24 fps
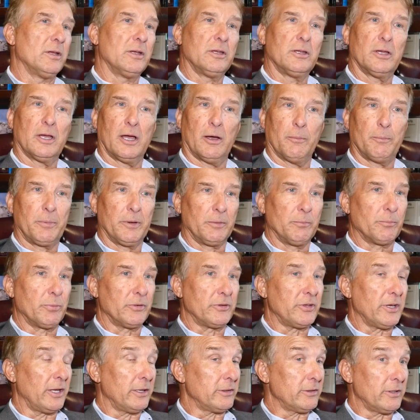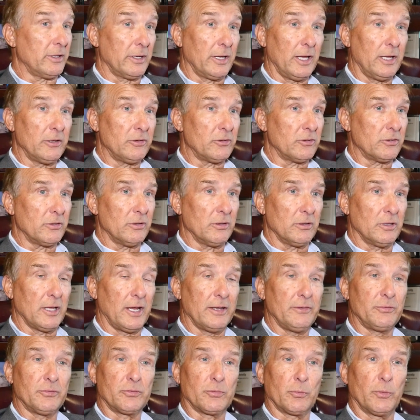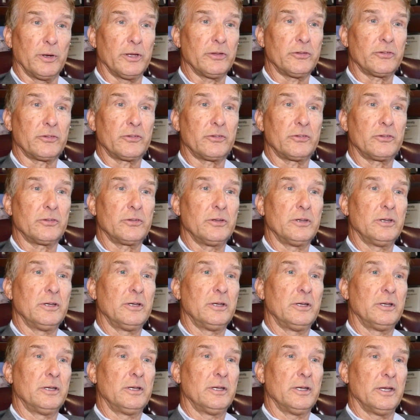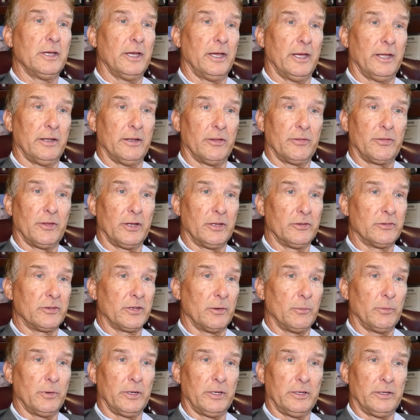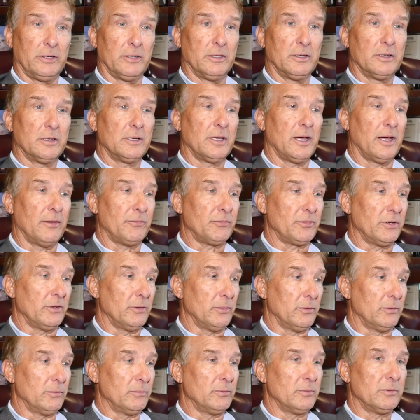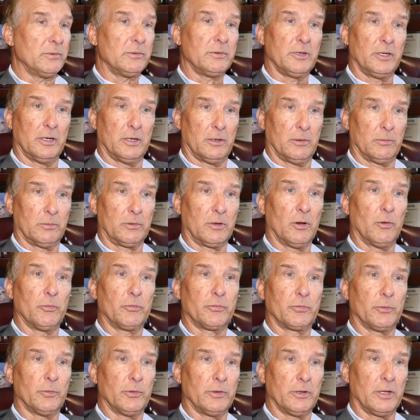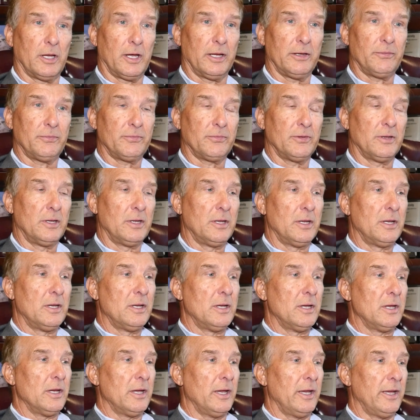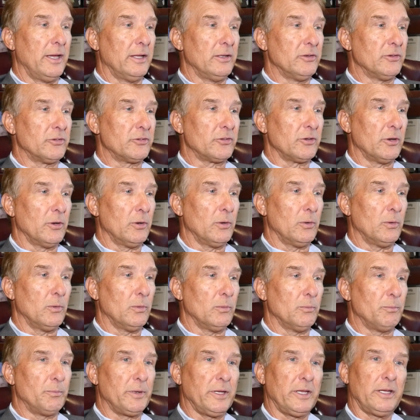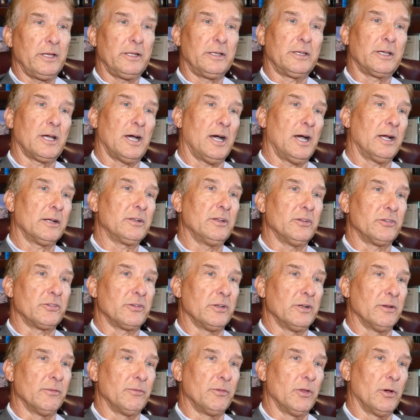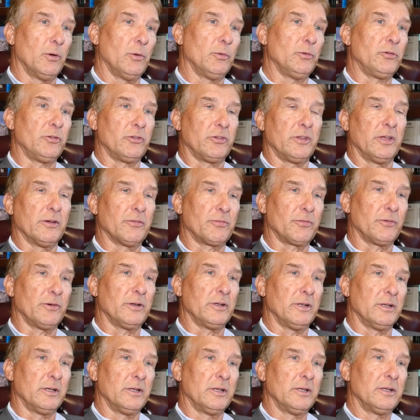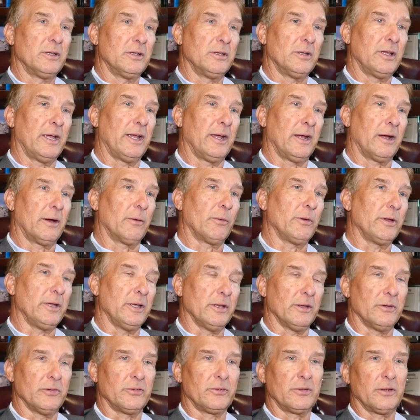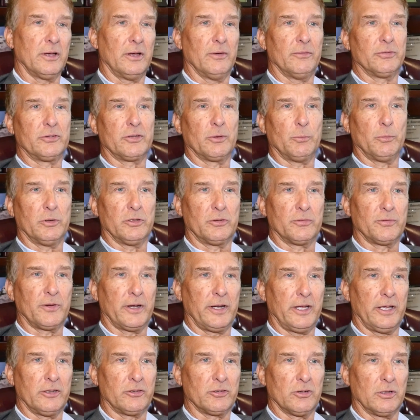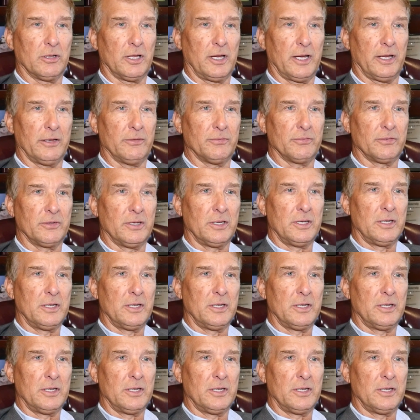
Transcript: helping protect against life's risks and the things that we have to, go through in life. And so being cognizant of those different areas of someone's financial life